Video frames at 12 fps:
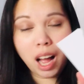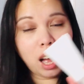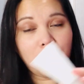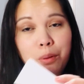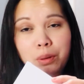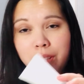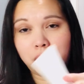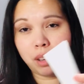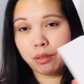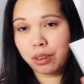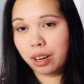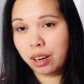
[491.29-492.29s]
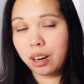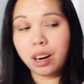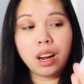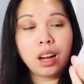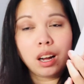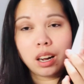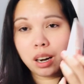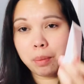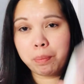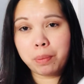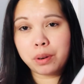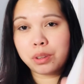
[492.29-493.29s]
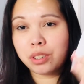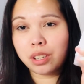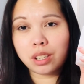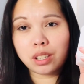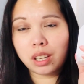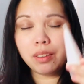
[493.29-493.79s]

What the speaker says: I will never repurchase.